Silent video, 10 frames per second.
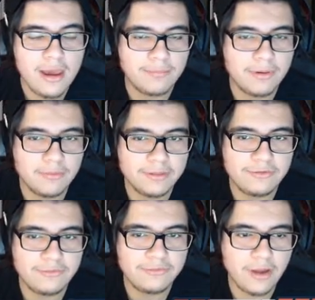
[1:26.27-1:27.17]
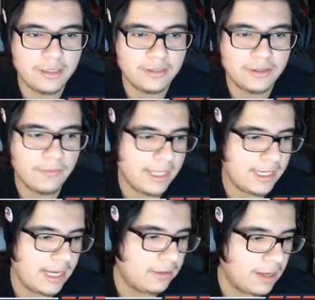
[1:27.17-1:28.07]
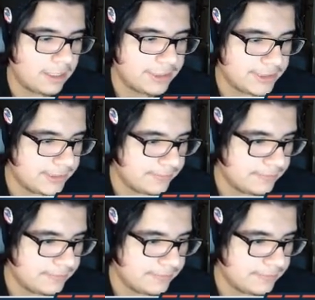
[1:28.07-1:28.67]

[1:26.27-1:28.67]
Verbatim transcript: but once it's done, go ahead and launch it.